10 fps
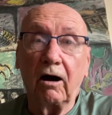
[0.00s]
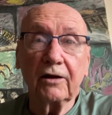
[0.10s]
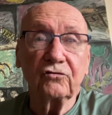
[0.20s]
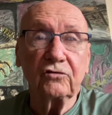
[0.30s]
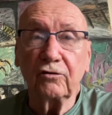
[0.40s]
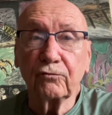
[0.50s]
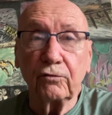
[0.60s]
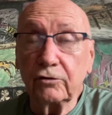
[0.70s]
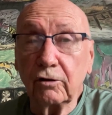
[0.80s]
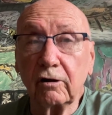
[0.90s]
odyssey
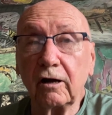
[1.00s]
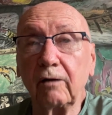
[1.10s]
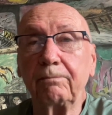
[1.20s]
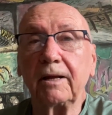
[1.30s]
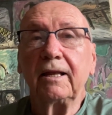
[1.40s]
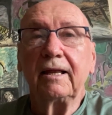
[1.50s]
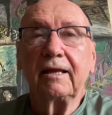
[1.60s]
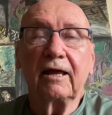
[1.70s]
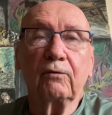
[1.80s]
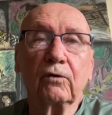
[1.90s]
through Europe
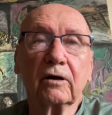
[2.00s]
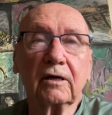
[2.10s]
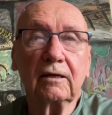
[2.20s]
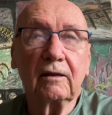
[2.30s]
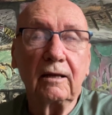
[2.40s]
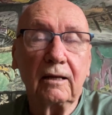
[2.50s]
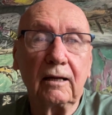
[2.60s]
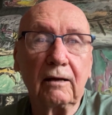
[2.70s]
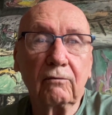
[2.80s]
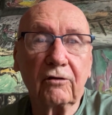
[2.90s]
and working
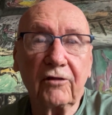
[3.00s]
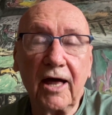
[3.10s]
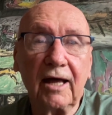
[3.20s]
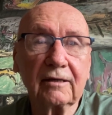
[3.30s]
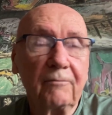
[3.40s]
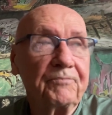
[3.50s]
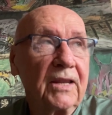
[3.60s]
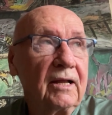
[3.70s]
with that,